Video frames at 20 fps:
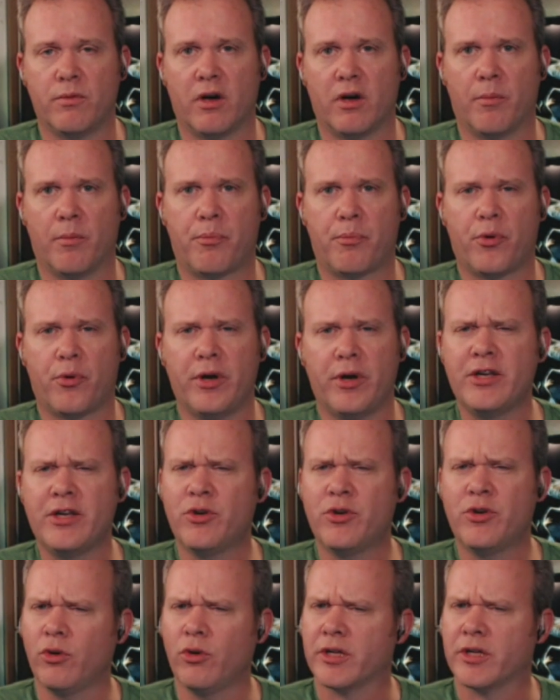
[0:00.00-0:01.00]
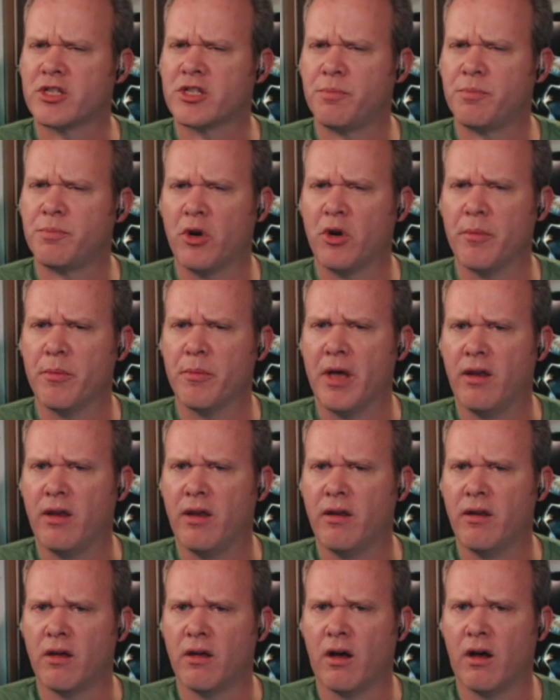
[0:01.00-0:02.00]
pretty cool experiment
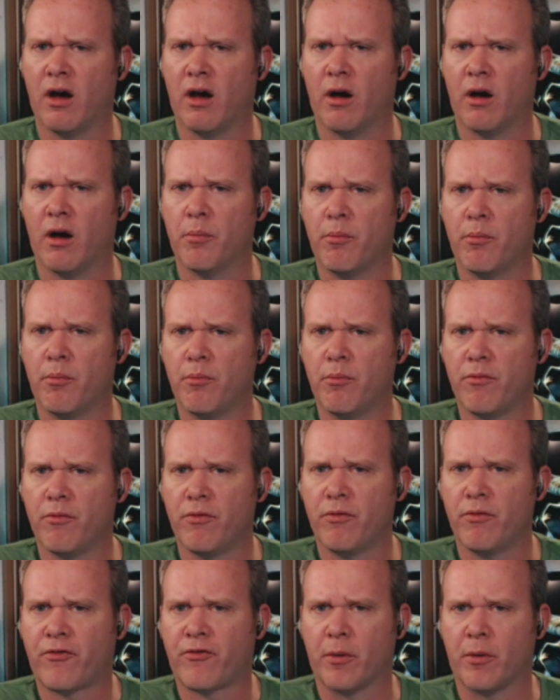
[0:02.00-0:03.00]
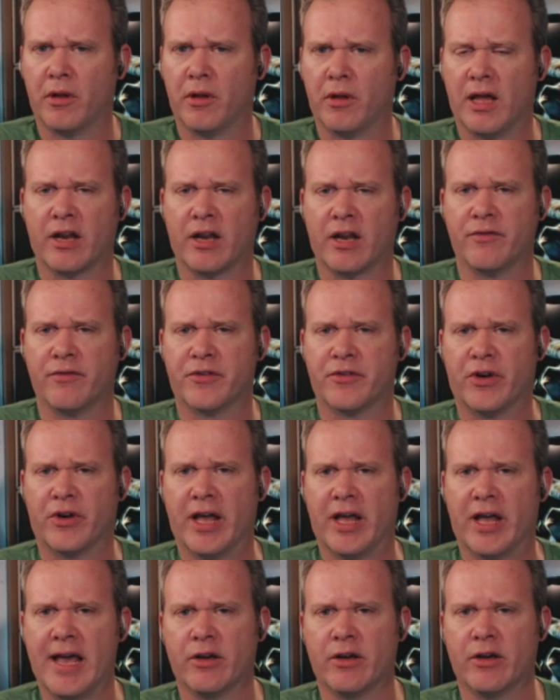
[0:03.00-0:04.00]
from a lot of different
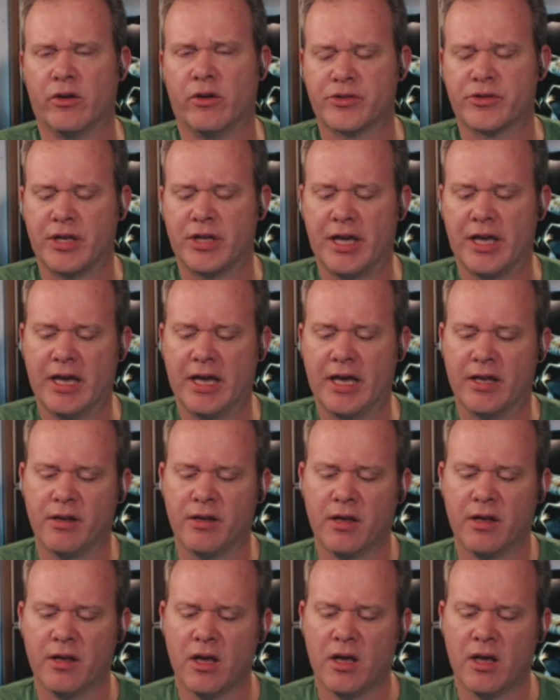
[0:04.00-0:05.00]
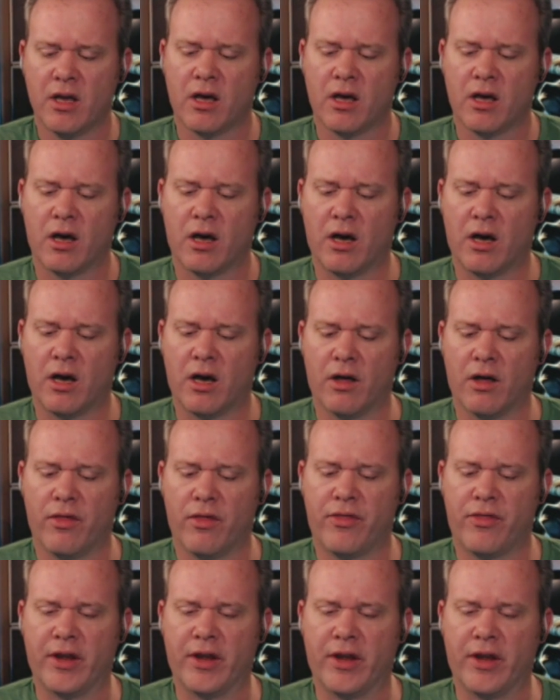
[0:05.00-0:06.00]
angles. And
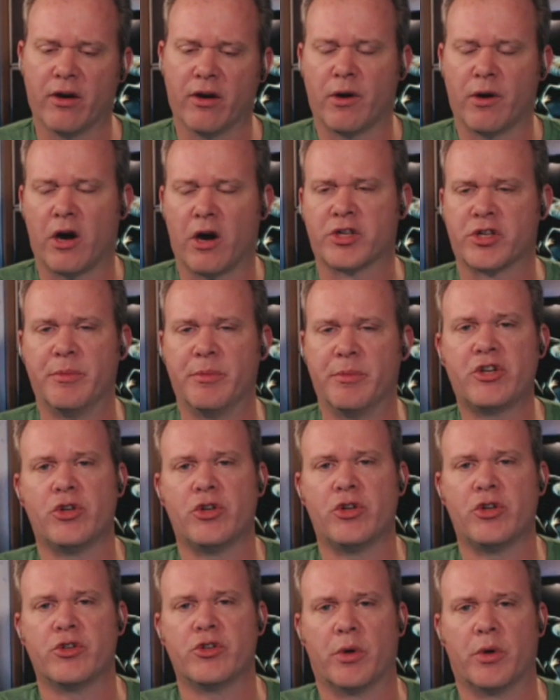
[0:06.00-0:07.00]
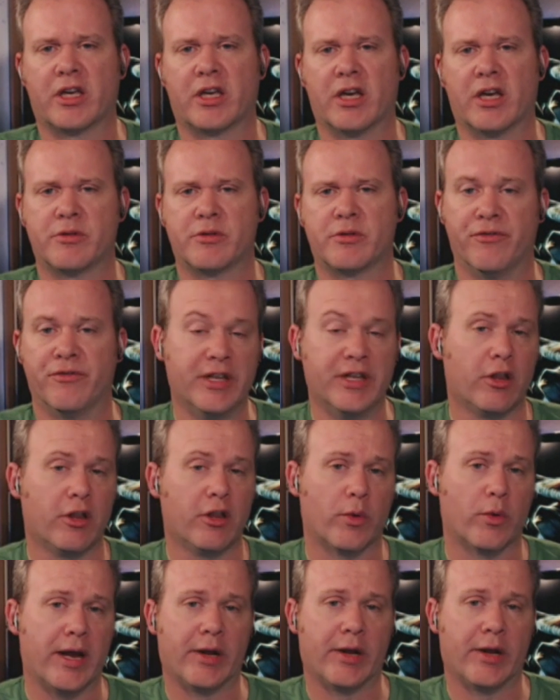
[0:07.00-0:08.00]
there are some issues when it comes to vanilla
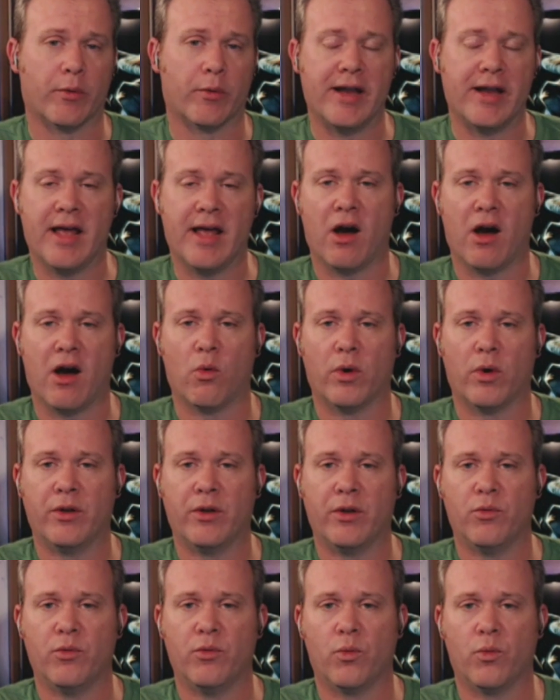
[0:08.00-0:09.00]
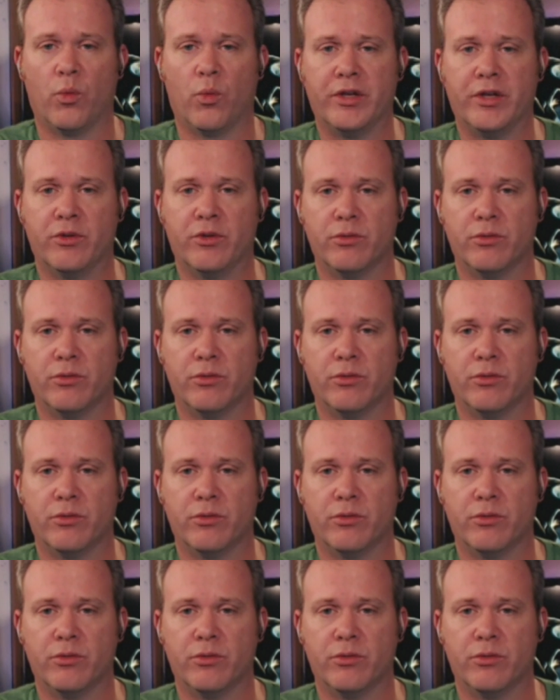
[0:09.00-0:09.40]
raiding right now when you